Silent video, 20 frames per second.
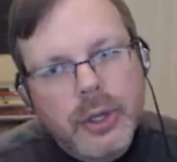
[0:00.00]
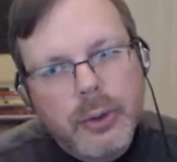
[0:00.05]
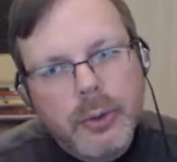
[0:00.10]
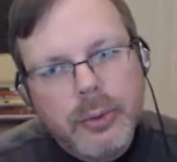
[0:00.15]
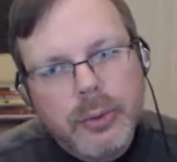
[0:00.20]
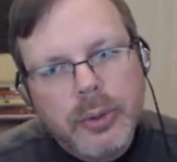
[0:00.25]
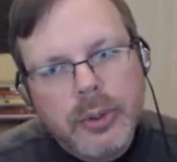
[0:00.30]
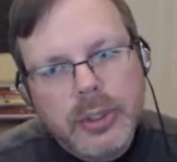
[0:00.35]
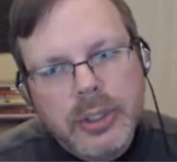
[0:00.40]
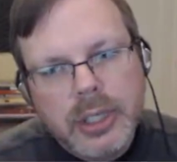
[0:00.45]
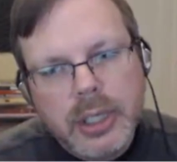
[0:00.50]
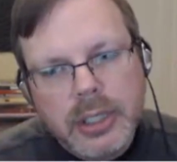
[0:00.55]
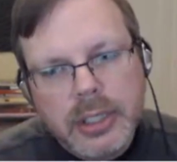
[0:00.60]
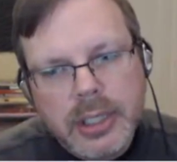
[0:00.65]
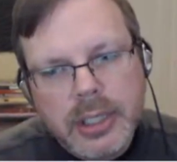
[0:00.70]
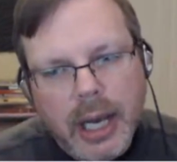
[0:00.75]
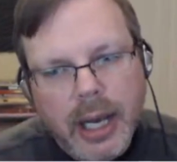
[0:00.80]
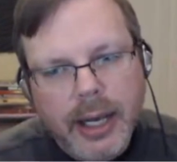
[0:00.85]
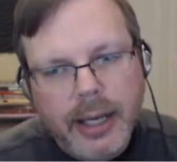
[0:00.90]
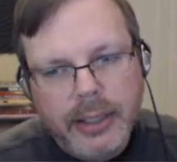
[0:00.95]
So
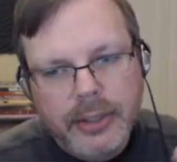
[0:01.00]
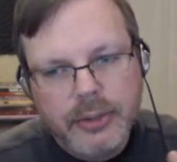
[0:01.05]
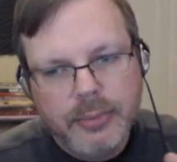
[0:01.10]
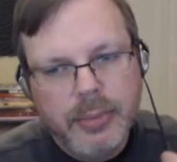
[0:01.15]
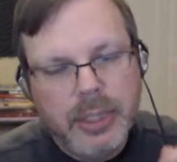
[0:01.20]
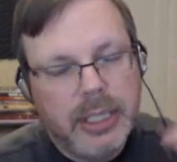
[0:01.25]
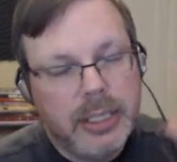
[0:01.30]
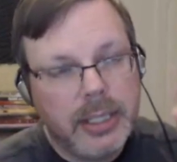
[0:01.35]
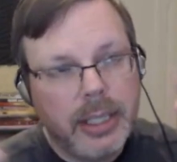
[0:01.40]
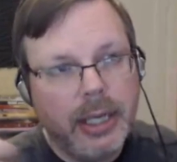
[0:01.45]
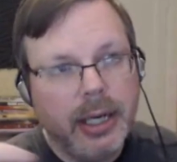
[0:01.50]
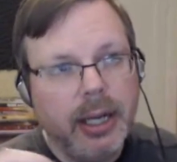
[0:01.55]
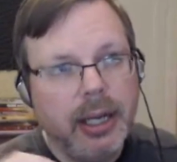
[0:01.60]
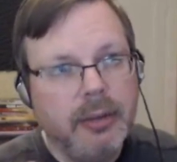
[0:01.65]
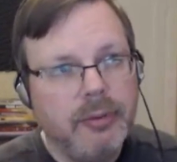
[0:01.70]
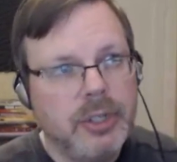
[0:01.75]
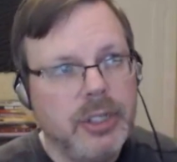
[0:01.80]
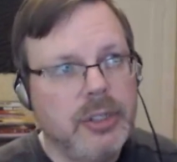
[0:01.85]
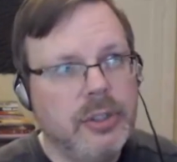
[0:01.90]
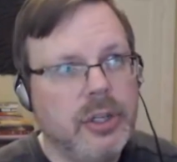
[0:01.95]
dodge means that
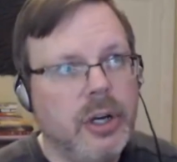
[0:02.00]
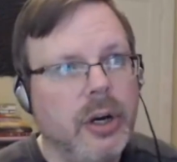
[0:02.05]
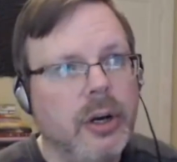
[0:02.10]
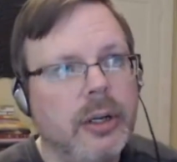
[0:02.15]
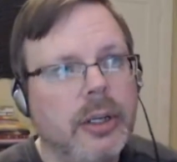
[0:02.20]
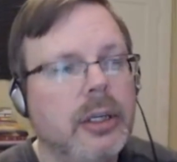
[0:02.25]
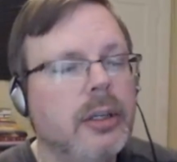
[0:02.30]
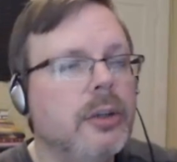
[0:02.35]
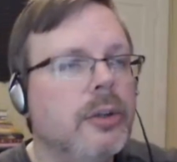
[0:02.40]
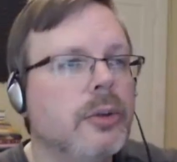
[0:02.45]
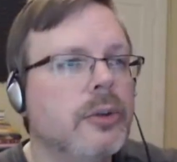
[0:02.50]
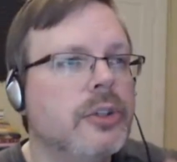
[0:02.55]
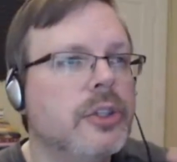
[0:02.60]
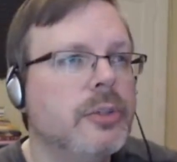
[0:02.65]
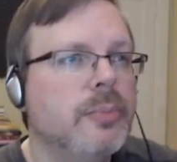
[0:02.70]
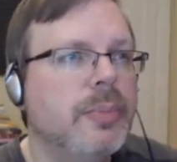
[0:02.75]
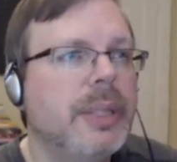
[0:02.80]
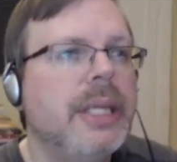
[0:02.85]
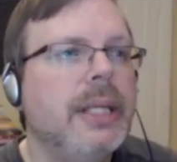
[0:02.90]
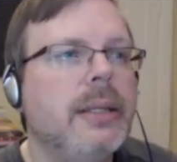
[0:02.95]
I have to target your
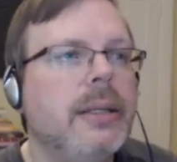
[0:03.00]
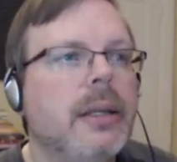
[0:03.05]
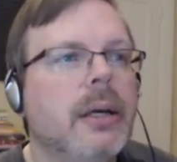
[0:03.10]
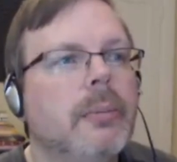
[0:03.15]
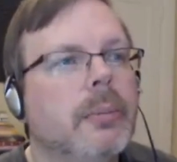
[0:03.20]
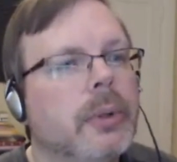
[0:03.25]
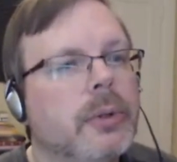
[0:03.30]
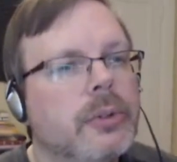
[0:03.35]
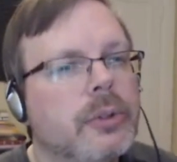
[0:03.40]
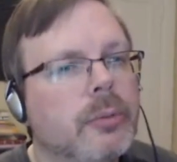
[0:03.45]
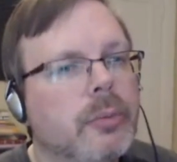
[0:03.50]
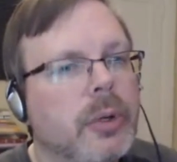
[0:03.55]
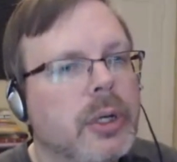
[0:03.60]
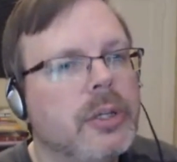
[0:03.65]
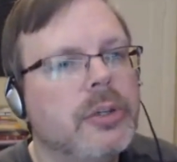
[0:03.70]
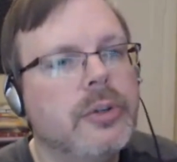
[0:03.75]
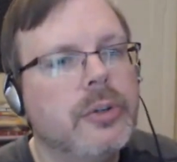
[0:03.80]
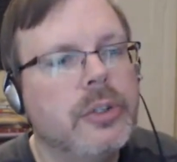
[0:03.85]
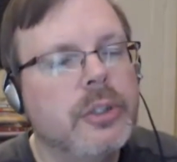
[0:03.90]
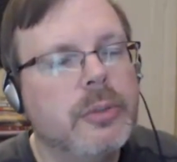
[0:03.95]
speed number. So what is your